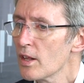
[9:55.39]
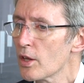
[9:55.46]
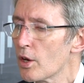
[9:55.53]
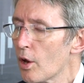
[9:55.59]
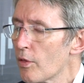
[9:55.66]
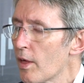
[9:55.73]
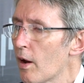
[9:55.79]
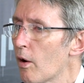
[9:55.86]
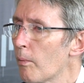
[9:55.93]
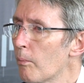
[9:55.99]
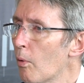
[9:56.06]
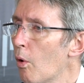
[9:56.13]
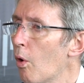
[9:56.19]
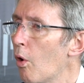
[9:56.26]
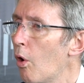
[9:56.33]
you know, there are
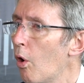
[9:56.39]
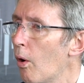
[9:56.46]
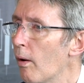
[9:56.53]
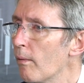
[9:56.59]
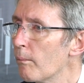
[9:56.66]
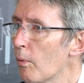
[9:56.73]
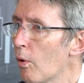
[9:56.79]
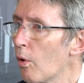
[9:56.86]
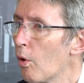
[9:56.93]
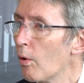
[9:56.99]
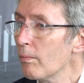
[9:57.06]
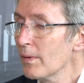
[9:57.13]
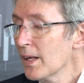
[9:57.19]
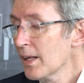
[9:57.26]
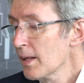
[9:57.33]

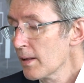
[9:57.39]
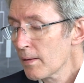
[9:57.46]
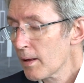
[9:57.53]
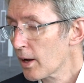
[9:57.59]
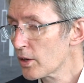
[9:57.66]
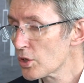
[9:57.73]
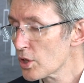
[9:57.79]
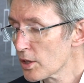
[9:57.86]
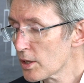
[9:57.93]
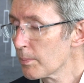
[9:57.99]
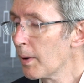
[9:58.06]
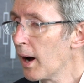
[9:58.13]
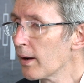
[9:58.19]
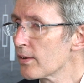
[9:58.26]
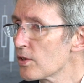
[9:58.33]
more because the
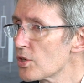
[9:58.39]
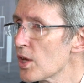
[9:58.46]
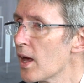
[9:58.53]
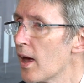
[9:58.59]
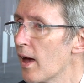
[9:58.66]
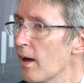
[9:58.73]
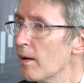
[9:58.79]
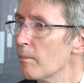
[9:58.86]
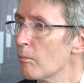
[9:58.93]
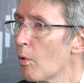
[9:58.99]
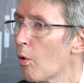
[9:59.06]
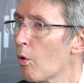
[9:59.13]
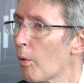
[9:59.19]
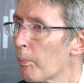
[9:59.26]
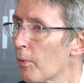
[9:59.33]
demand is there,
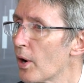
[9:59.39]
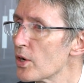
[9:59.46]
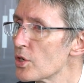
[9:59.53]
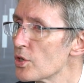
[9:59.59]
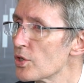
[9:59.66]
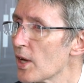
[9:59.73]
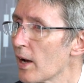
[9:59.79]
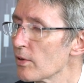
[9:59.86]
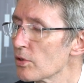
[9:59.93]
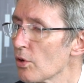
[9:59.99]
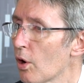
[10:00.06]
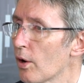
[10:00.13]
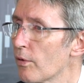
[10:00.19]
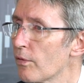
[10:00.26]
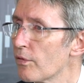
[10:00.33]
more operations
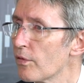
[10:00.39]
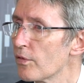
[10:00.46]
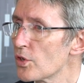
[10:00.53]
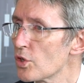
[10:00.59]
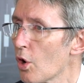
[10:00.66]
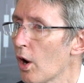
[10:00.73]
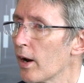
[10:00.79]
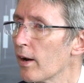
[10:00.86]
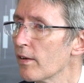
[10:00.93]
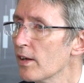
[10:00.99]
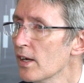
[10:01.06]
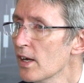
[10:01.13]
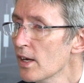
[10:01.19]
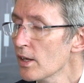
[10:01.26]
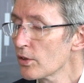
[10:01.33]
outside of China
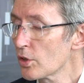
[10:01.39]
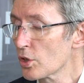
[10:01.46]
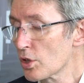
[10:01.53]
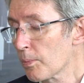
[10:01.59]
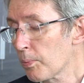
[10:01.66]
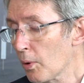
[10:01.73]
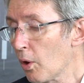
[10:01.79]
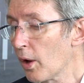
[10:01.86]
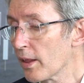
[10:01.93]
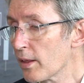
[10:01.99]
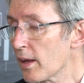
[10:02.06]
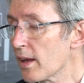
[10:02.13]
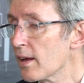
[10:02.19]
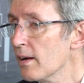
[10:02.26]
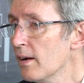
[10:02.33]
to supply
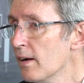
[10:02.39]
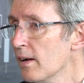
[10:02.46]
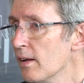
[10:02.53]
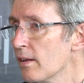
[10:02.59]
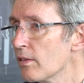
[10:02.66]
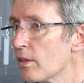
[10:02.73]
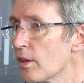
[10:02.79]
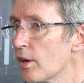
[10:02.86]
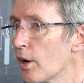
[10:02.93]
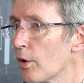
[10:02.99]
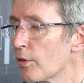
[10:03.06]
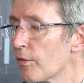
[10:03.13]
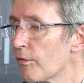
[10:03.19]
the, you know,